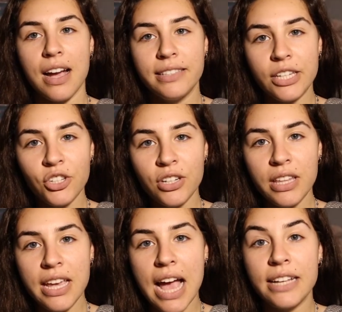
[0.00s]

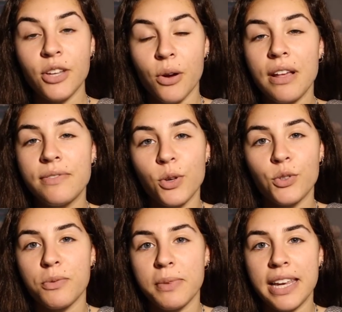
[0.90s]
Additionally, I don't have
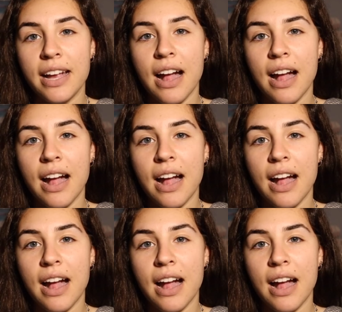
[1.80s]
social media.